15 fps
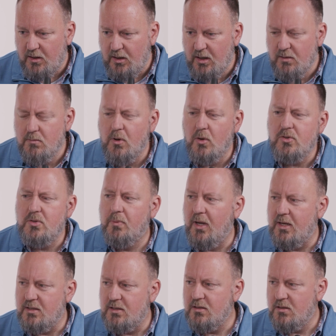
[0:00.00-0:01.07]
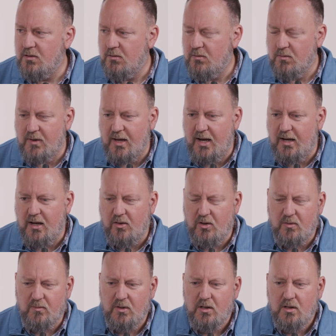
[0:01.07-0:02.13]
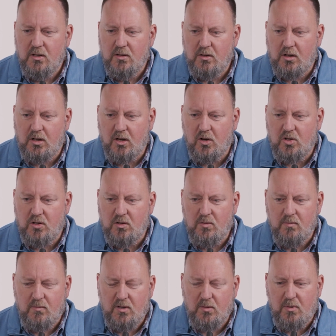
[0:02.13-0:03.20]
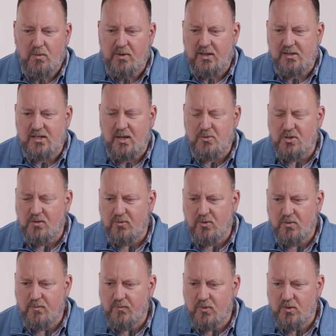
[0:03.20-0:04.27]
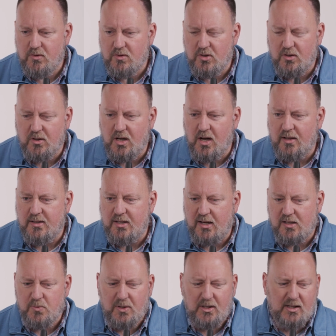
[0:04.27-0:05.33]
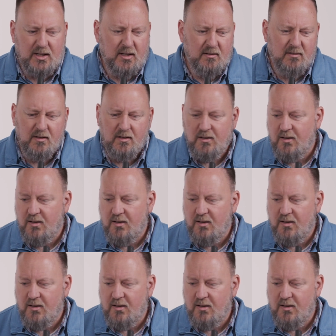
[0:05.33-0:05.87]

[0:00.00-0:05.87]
in most places, okay, now there may be an exception for certain contexts, but again,